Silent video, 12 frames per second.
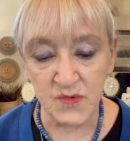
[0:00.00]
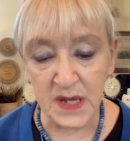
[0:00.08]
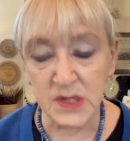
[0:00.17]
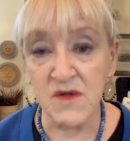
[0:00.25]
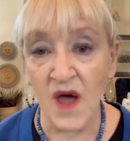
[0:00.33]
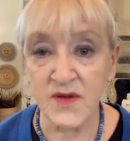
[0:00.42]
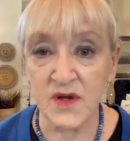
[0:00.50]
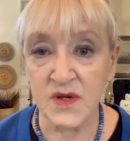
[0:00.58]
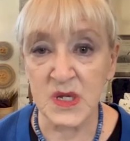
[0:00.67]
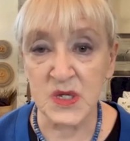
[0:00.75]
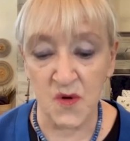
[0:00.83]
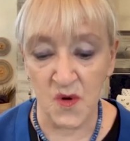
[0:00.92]
as not to
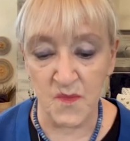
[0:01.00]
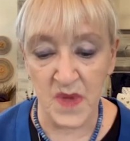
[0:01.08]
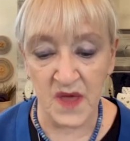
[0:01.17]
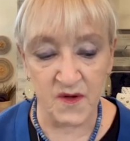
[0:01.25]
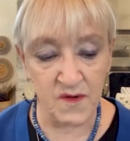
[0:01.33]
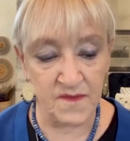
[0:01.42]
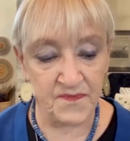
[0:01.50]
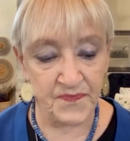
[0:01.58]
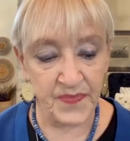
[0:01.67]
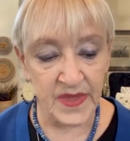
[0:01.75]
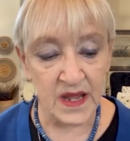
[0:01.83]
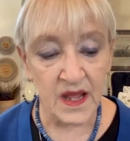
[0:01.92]
disturb Mother
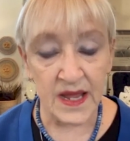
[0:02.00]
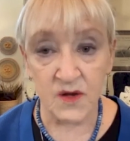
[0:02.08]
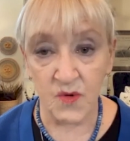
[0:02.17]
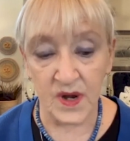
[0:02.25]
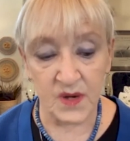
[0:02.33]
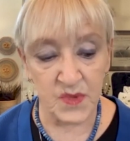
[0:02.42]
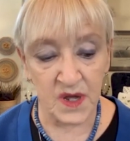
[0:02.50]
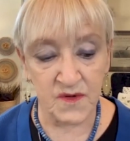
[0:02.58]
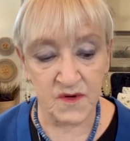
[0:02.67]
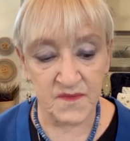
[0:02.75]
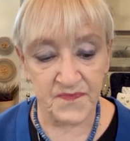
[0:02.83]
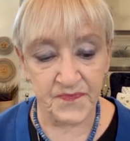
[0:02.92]
and Grandmother.